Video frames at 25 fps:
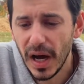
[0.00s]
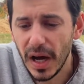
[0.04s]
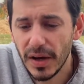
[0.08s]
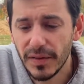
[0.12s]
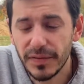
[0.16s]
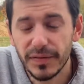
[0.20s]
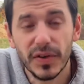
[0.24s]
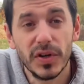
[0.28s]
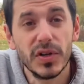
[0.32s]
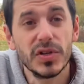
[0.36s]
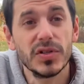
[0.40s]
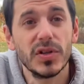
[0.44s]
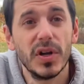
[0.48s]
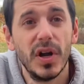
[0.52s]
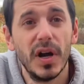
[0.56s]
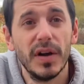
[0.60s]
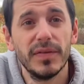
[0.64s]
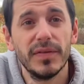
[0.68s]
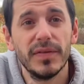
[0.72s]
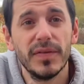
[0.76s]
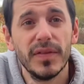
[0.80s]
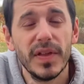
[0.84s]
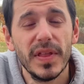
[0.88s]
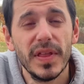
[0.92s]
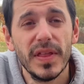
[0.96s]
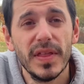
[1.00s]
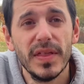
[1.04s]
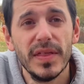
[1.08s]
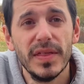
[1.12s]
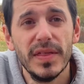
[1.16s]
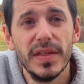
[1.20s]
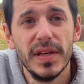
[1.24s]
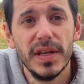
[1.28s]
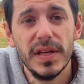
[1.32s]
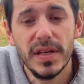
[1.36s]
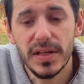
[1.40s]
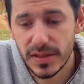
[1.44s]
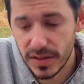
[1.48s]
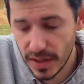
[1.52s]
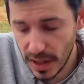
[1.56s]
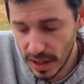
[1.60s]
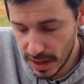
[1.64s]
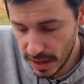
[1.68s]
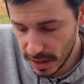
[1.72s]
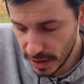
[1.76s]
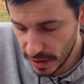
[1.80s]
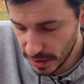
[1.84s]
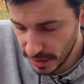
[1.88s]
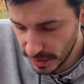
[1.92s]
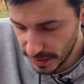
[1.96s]
First off, they
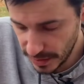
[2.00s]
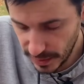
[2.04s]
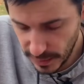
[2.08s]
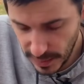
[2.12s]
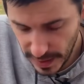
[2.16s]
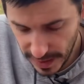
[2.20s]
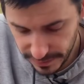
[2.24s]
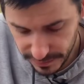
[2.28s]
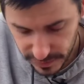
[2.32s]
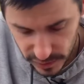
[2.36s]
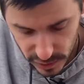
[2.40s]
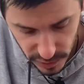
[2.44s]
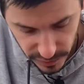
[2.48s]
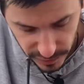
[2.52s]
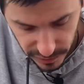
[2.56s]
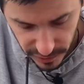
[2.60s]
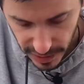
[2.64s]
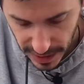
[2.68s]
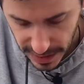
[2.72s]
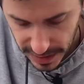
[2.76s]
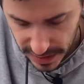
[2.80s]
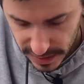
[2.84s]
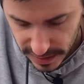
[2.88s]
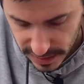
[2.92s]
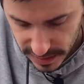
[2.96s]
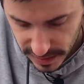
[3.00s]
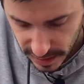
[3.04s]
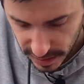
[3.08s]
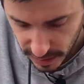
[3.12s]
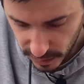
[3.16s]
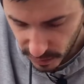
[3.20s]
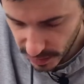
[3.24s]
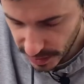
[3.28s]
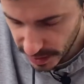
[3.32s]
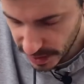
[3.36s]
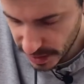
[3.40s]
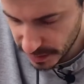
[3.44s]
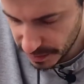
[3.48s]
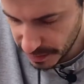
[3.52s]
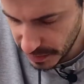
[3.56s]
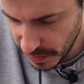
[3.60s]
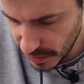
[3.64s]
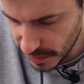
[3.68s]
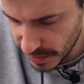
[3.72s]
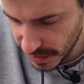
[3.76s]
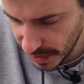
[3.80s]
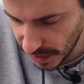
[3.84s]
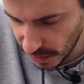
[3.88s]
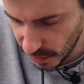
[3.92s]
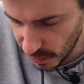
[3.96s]
have two varieties here. One is
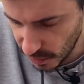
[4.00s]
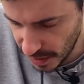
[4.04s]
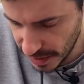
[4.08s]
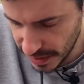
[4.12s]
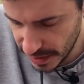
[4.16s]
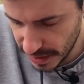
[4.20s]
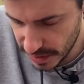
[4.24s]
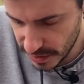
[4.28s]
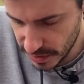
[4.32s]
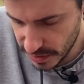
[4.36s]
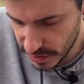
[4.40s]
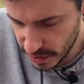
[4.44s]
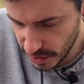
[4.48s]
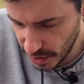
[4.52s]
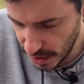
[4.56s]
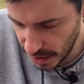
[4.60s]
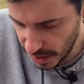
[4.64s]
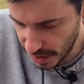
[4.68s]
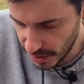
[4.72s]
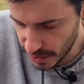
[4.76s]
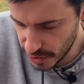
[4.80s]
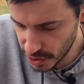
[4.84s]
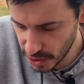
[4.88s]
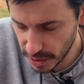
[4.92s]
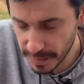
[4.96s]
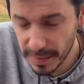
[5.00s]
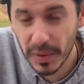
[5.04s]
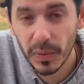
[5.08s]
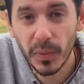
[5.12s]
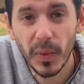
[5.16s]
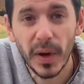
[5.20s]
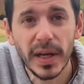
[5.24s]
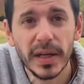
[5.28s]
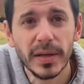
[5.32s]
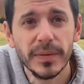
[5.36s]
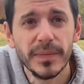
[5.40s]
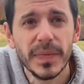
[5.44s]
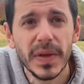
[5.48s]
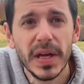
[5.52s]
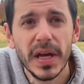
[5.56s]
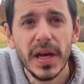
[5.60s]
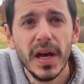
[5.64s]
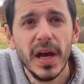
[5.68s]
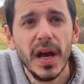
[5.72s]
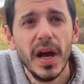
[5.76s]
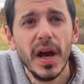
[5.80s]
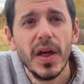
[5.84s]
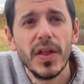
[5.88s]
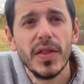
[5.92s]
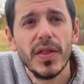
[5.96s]
Music, one is German White.
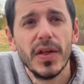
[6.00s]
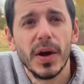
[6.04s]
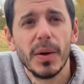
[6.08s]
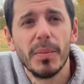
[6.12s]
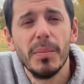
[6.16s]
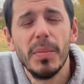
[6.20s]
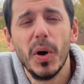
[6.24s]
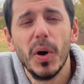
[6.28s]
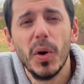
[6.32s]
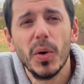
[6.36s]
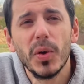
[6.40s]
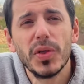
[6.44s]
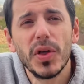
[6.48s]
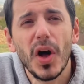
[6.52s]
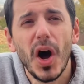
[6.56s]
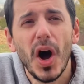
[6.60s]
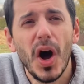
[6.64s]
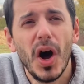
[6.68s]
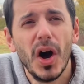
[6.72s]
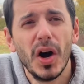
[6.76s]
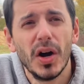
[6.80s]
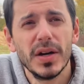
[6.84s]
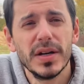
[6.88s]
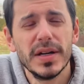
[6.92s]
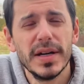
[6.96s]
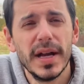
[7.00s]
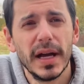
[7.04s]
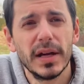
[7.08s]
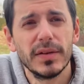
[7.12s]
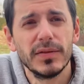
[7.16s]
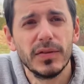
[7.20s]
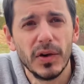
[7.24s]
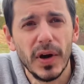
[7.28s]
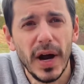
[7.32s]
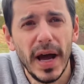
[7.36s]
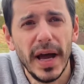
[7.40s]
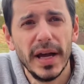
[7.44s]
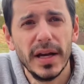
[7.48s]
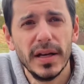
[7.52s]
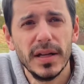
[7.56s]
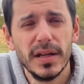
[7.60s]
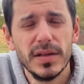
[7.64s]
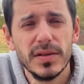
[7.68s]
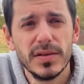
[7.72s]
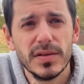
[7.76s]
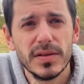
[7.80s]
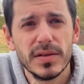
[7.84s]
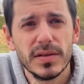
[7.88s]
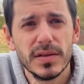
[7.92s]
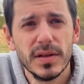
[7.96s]
They're both hardneck
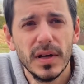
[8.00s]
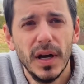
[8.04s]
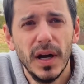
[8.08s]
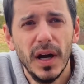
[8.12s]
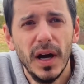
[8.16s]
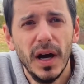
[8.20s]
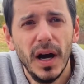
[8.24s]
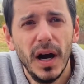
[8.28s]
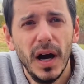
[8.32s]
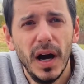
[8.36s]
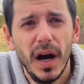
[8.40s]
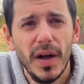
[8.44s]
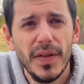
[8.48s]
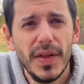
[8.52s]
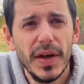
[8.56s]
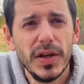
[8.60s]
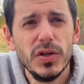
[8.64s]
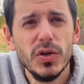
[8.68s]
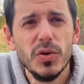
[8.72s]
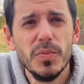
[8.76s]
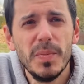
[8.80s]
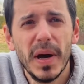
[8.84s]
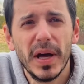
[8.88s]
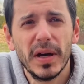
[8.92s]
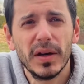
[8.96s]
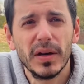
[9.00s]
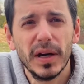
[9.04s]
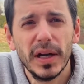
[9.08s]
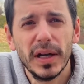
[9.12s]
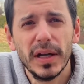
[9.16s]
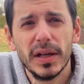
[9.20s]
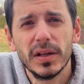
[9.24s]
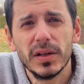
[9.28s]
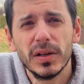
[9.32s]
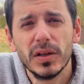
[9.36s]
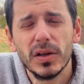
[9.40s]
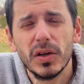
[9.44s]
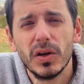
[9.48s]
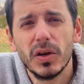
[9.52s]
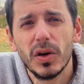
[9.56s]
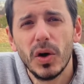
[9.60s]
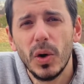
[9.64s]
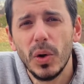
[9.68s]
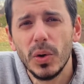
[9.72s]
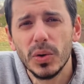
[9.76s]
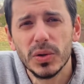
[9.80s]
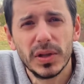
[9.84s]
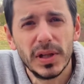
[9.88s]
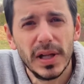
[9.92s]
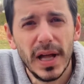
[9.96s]
varieties. They do better in
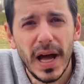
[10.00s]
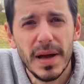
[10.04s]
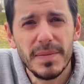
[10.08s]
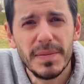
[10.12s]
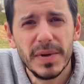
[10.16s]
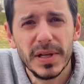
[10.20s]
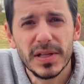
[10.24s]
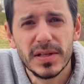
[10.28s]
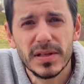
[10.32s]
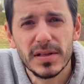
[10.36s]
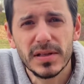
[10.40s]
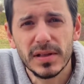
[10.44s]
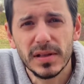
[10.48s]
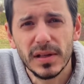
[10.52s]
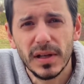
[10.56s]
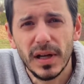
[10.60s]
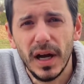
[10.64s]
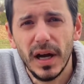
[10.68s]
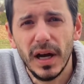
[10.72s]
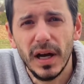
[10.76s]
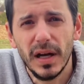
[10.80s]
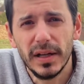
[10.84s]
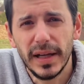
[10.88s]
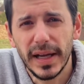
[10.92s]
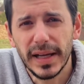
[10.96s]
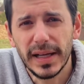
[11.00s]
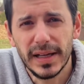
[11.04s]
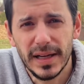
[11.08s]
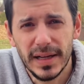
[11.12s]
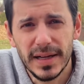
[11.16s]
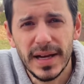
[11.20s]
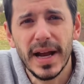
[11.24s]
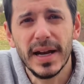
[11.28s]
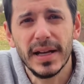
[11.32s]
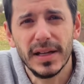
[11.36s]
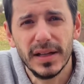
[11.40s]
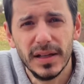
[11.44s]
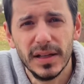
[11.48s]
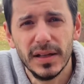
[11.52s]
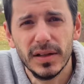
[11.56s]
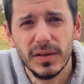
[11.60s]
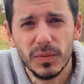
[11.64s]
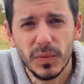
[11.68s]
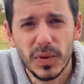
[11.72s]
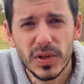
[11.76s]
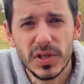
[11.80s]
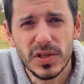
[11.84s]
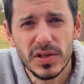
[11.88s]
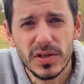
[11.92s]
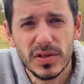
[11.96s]
cold climates like Connecticut,
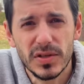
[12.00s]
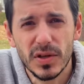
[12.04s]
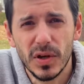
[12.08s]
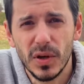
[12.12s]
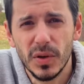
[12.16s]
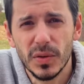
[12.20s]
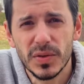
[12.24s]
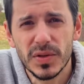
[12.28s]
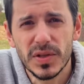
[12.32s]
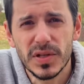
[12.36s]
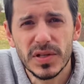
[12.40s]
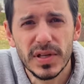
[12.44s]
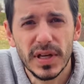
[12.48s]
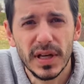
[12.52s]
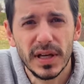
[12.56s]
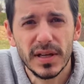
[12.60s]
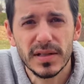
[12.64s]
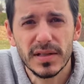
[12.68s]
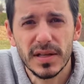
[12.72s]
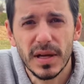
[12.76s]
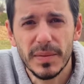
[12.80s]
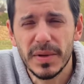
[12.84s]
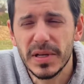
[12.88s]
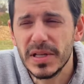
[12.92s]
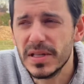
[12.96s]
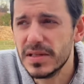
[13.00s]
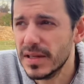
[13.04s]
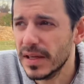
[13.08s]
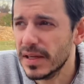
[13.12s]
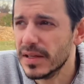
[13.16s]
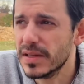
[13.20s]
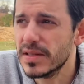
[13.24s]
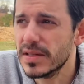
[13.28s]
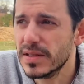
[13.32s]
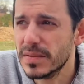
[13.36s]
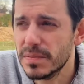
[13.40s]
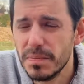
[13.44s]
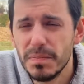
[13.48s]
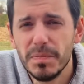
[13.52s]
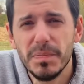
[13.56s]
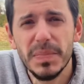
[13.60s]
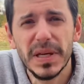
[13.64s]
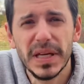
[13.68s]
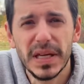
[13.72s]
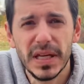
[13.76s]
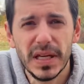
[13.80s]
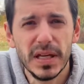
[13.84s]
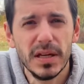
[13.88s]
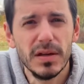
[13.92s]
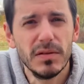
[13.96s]
which is zone 6. I'm in
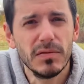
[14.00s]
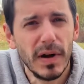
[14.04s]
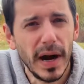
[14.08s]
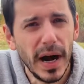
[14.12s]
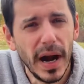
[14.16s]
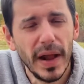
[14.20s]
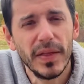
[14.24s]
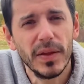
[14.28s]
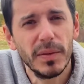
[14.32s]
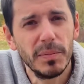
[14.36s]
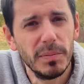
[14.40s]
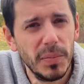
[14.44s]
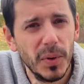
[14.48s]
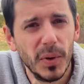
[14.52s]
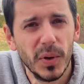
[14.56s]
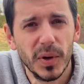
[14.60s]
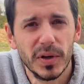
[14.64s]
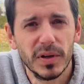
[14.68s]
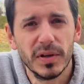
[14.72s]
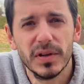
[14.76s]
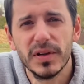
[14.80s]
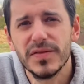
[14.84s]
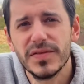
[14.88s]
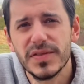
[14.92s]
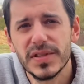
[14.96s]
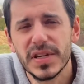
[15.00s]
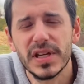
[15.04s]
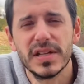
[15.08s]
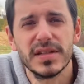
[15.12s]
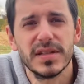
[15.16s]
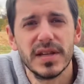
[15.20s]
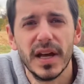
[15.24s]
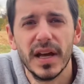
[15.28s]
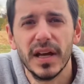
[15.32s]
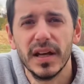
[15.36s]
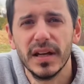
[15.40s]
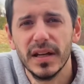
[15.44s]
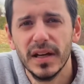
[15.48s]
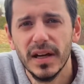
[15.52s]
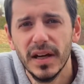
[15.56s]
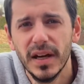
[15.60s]
6B, right on the border of 6A.